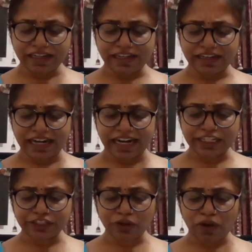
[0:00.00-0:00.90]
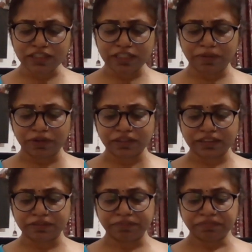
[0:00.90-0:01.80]
and it talks about
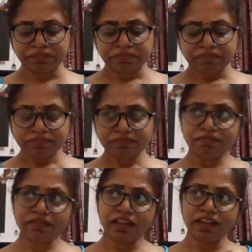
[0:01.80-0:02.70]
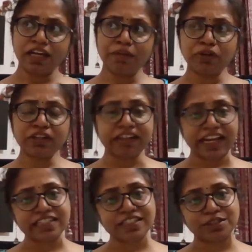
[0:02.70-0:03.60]
a
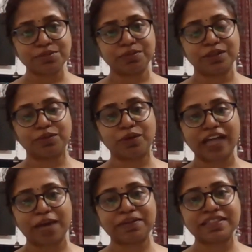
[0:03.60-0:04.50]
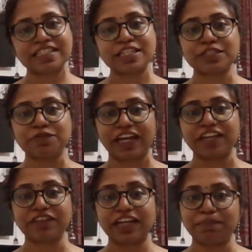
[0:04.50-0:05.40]
writer. What happens is his
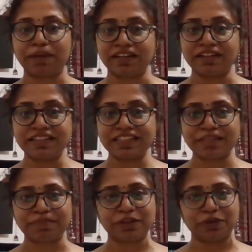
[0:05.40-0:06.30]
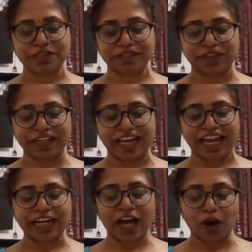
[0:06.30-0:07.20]
wife abandons him and goes away,
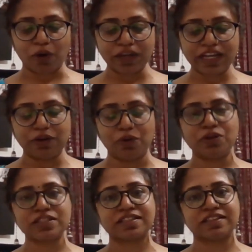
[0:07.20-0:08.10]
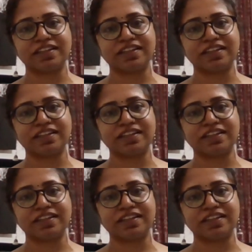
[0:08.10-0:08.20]
and how he goes